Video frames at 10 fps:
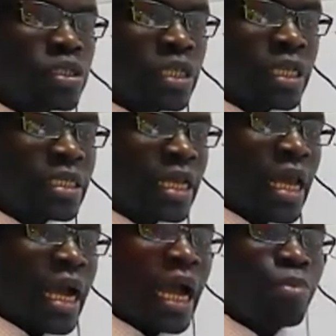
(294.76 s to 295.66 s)
things
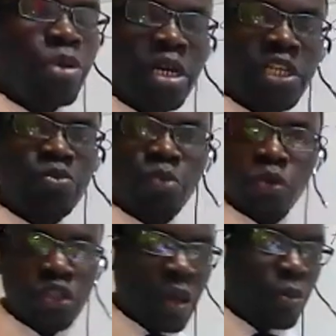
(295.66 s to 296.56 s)
can
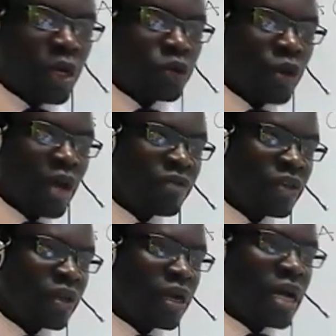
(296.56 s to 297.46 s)
predispose someone to
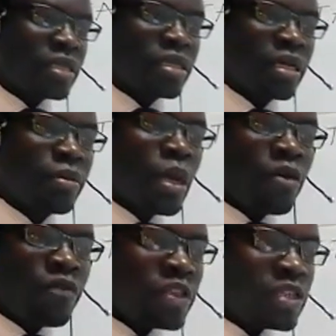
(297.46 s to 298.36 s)
having cancer.
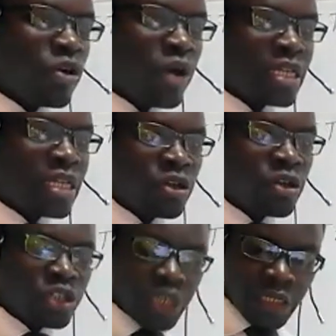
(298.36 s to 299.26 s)
Physical
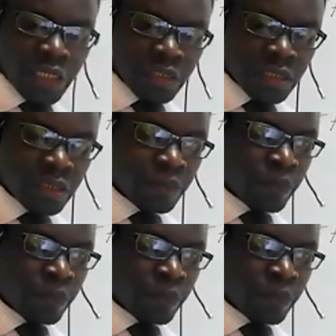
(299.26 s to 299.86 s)
carcinogens,